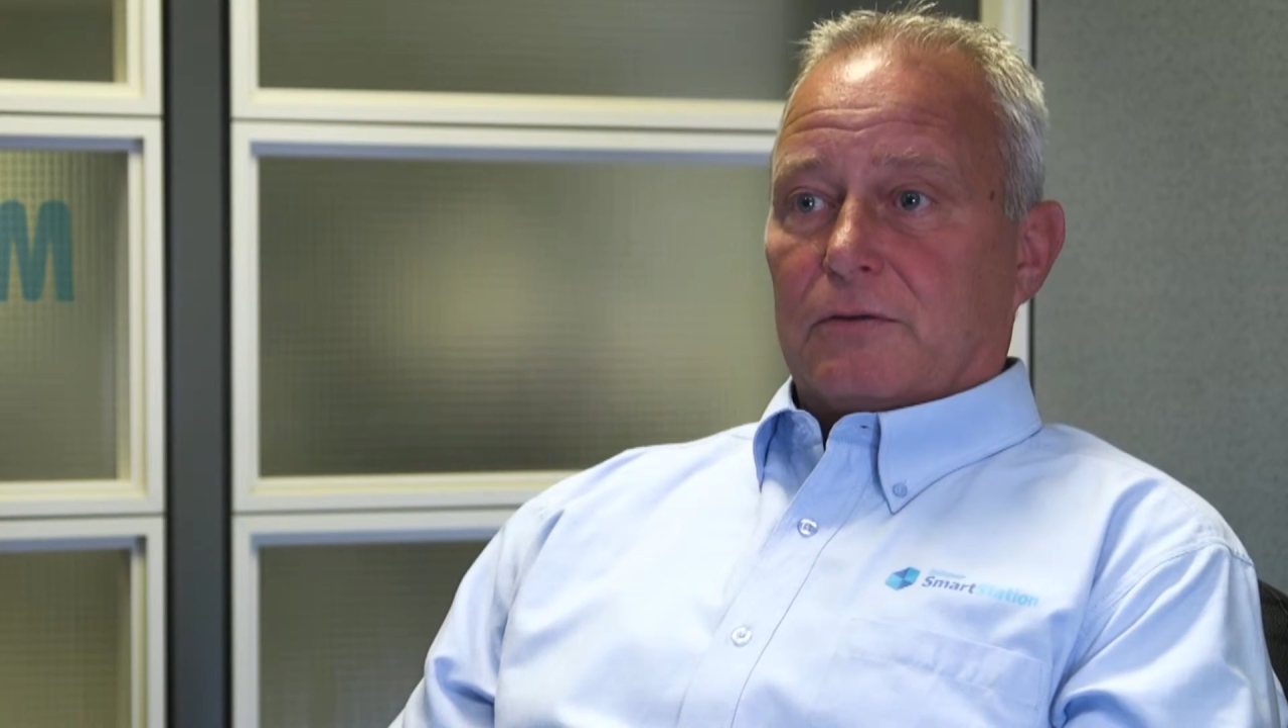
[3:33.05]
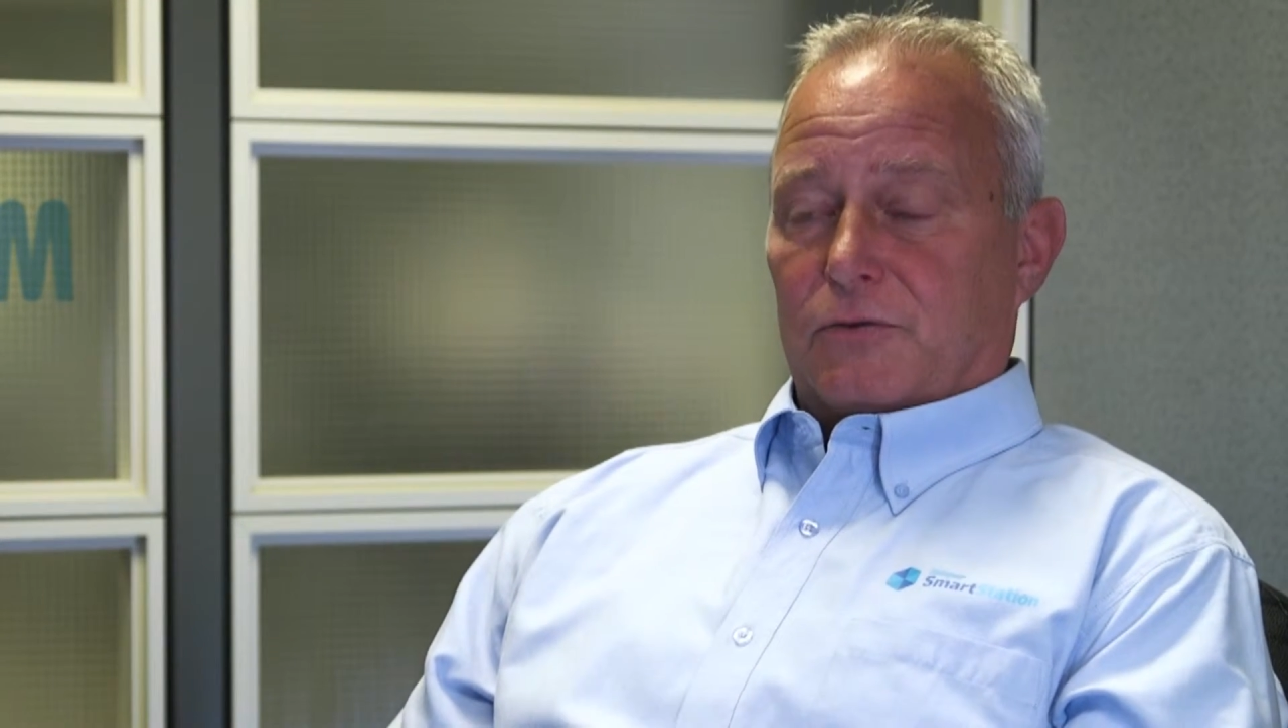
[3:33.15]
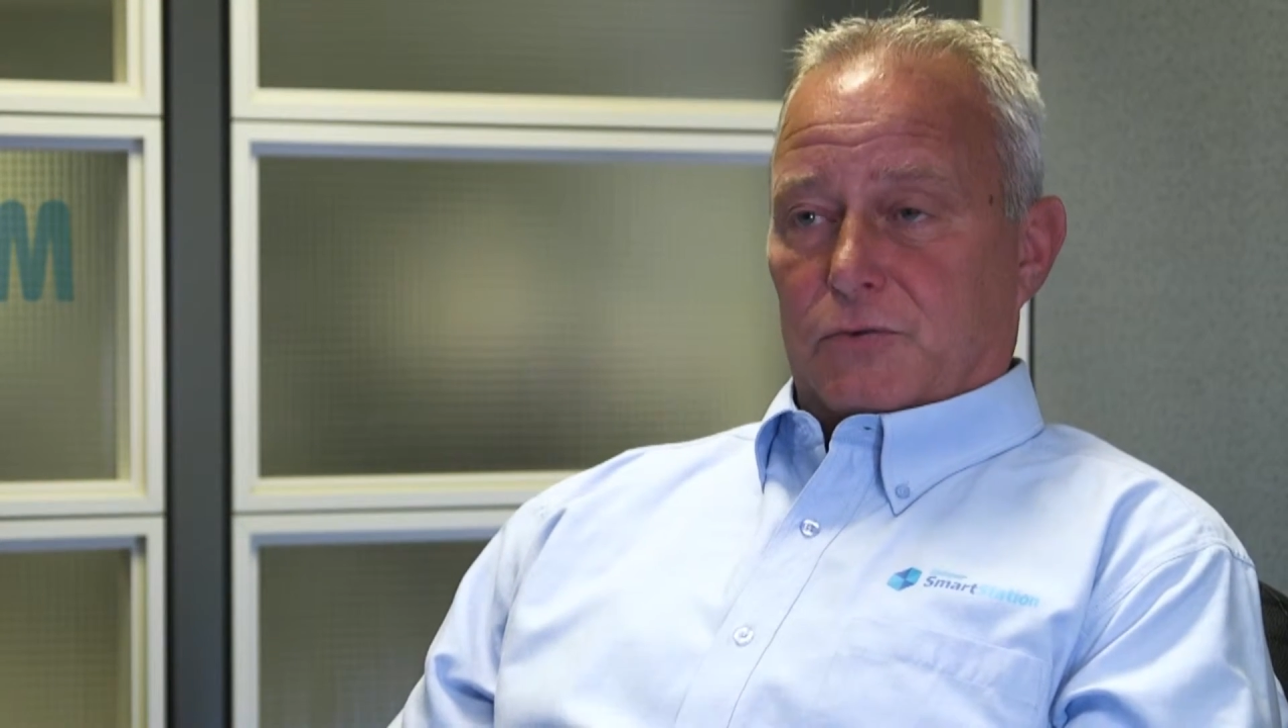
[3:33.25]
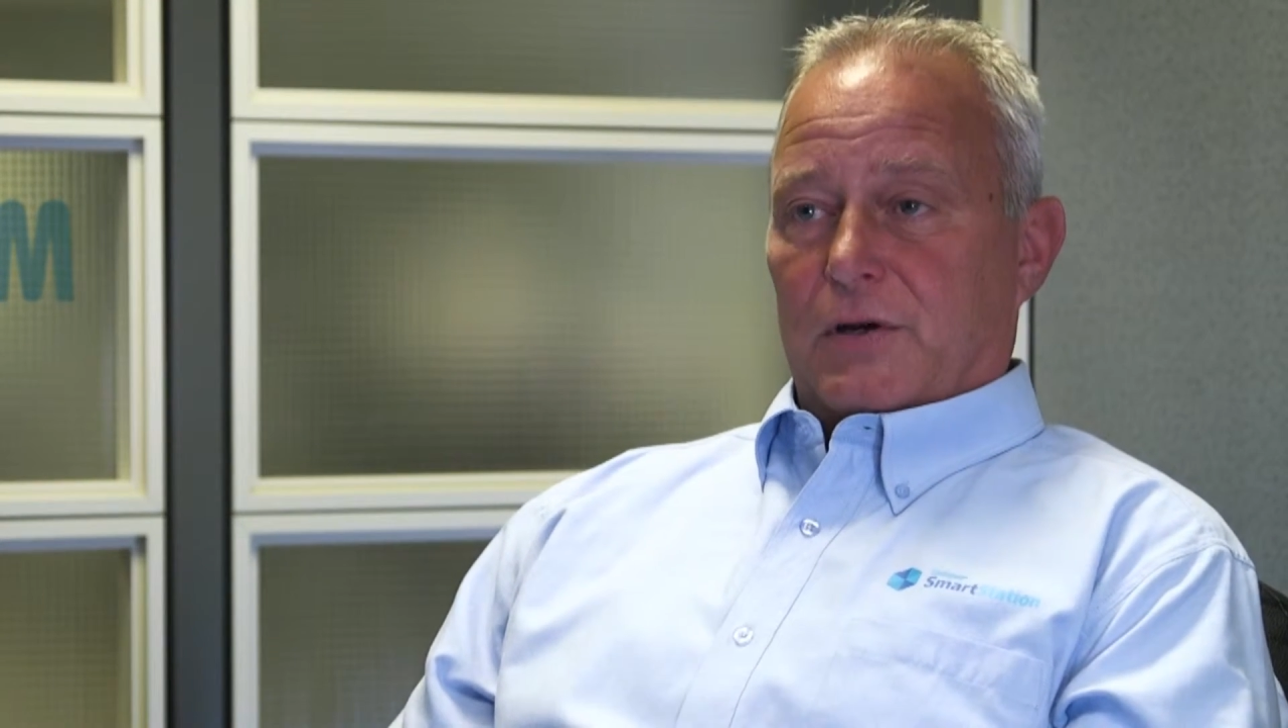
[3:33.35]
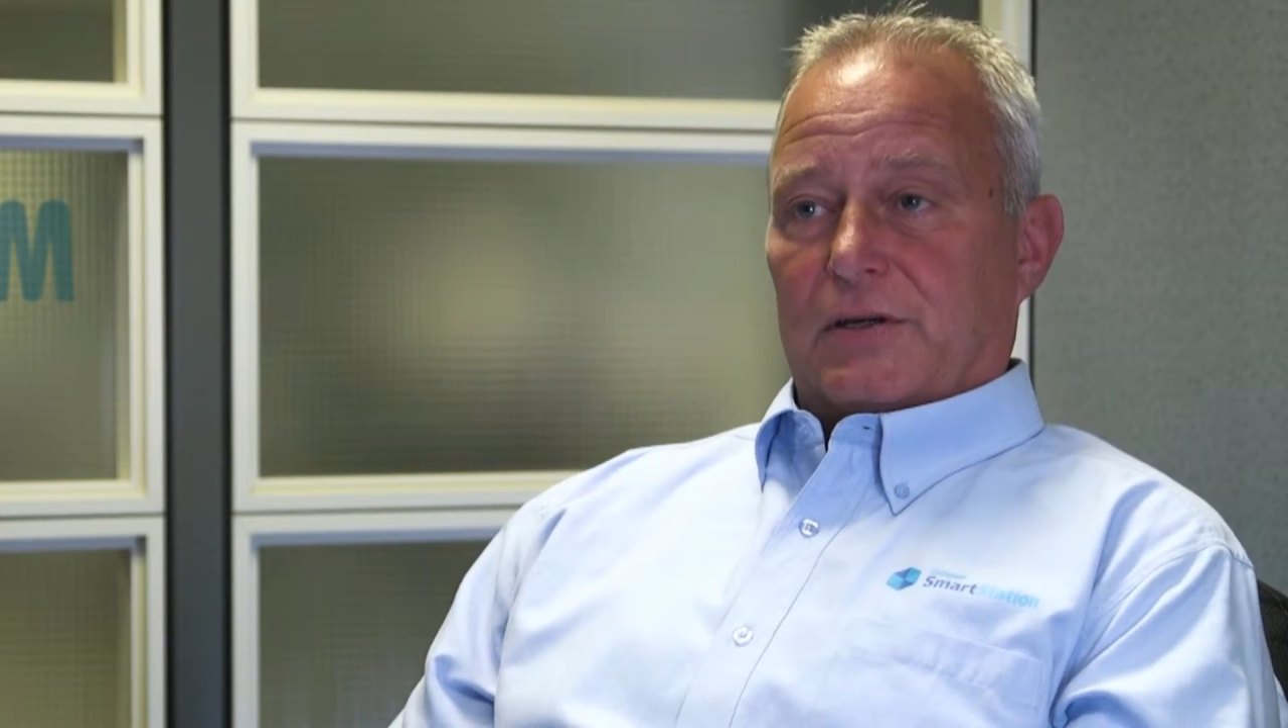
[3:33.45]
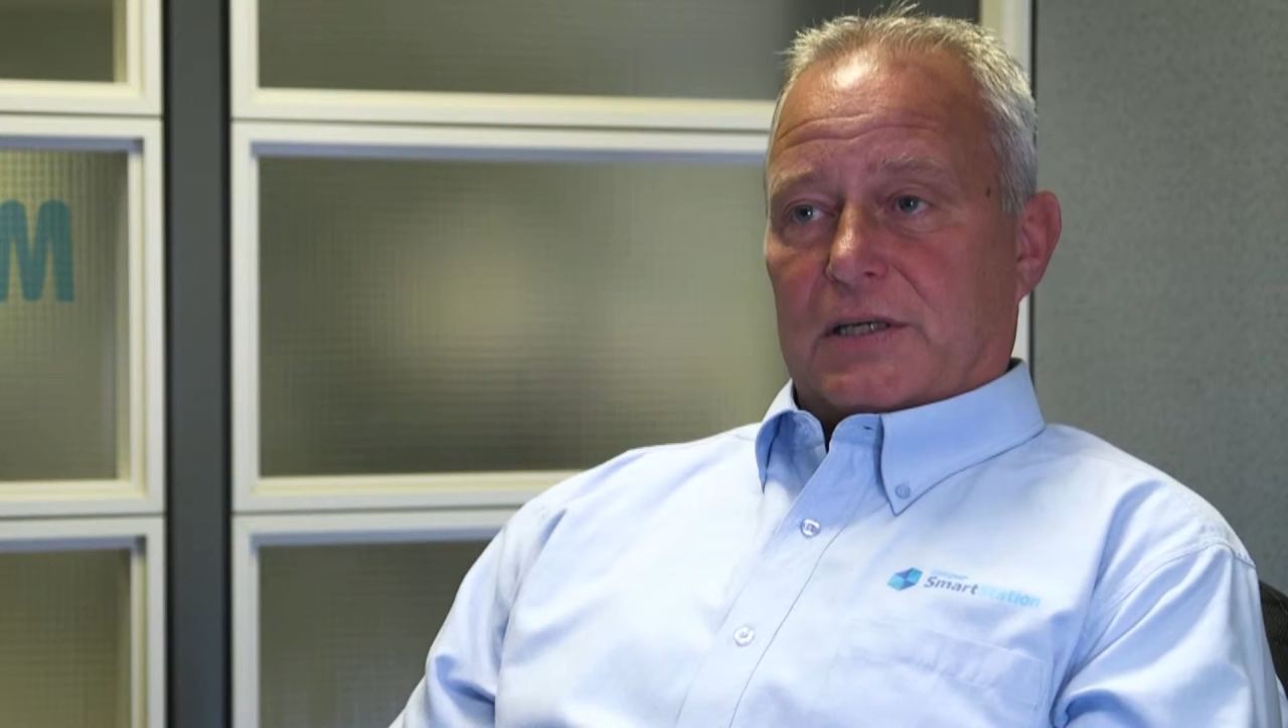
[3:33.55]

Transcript: through our